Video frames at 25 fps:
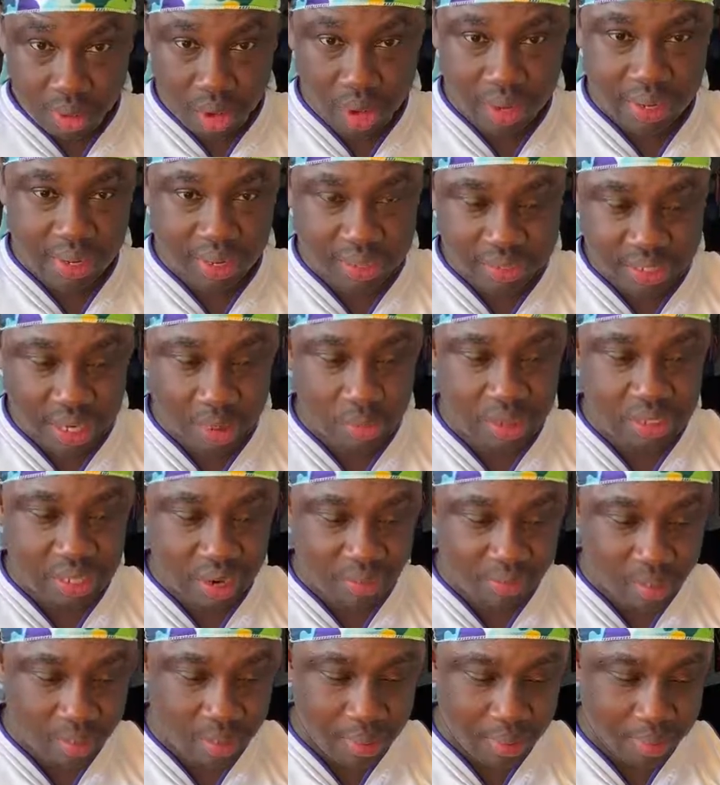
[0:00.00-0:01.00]
Okay, tell
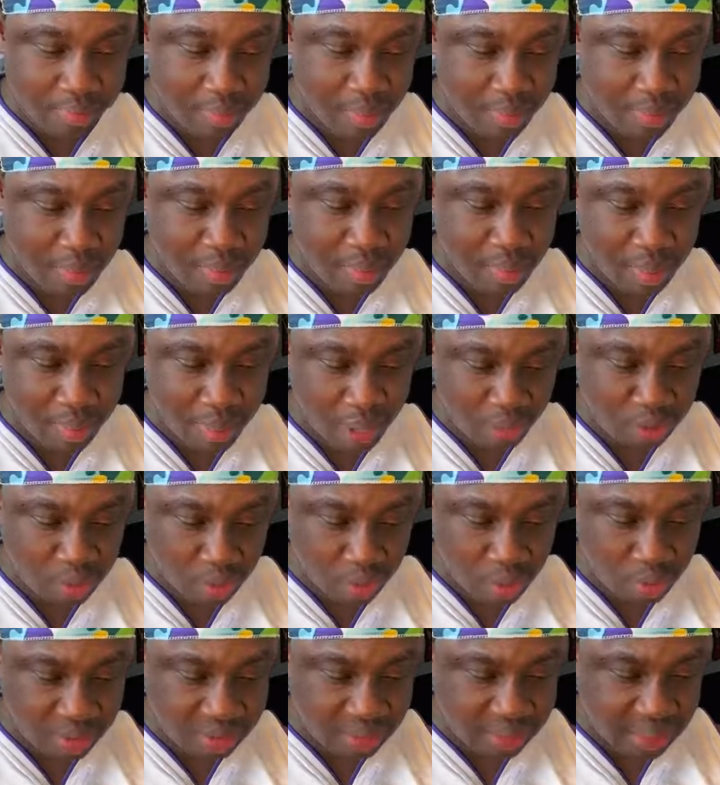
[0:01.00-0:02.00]
me, my
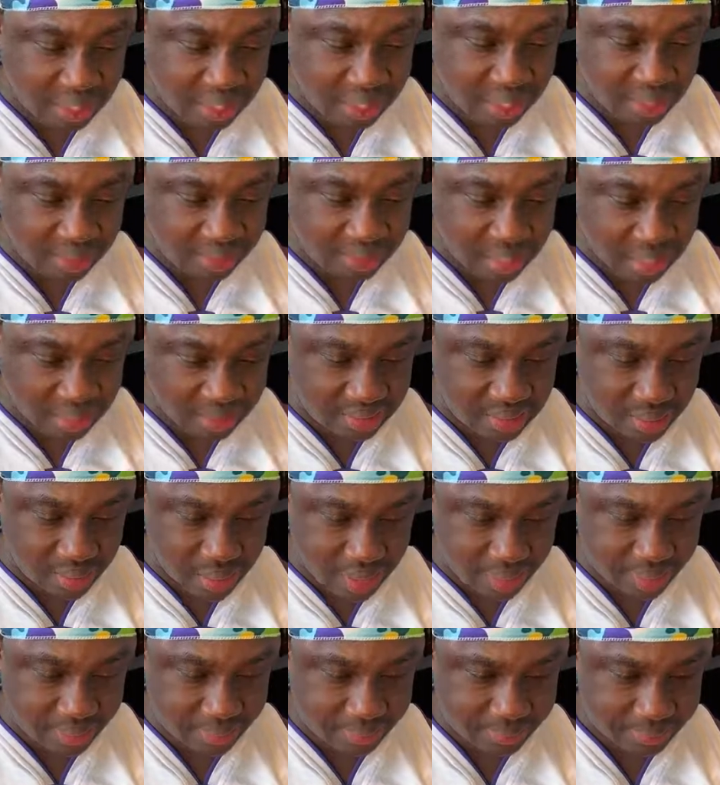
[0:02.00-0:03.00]
patron won't send in chance.
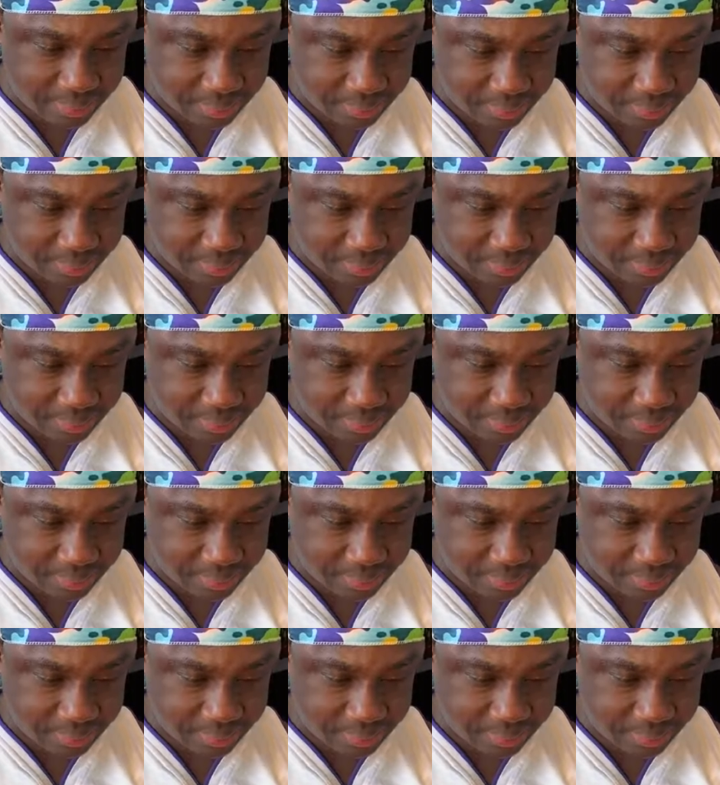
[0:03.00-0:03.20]
You are.